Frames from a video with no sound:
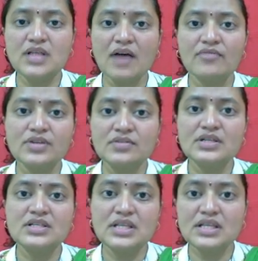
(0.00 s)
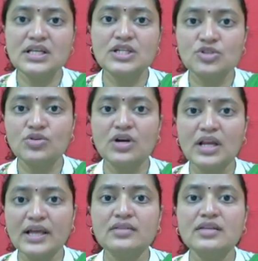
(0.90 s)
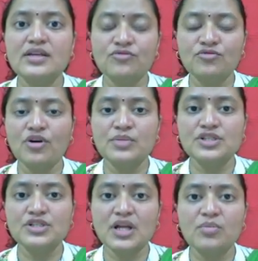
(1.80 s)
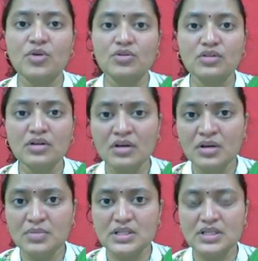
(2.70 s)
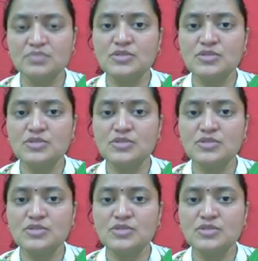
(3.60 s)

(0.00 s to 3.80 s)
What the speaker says: afterwards he needs to collect the information about the business,